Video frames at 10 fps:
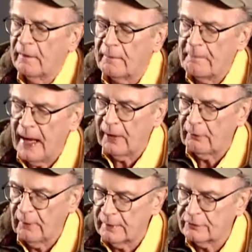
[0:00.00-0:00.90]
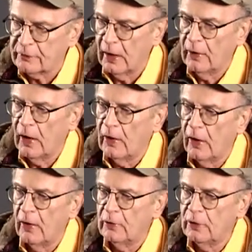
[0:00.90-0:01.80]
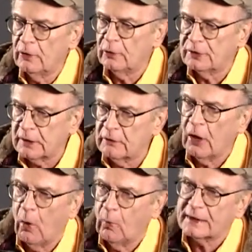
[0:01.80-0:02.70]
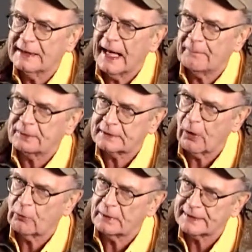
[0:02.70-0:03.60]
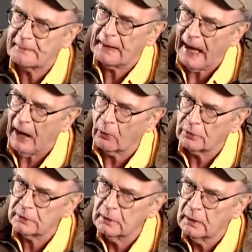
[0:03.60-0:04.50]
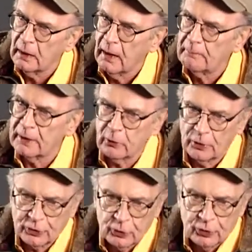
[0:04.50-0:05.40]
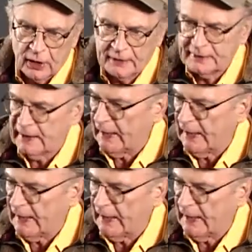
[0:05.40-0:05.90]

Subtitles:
of the matter is, you didn't know what the episode was about because you just did